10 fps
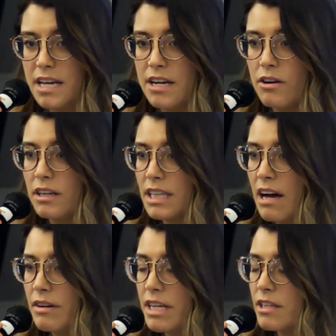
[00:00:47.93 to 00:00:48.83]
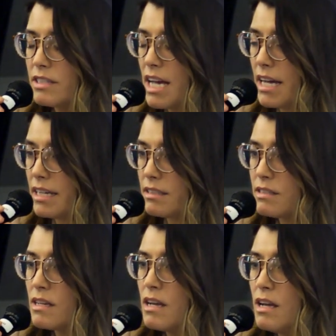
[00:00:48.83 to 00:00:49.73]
and are allowing their tenants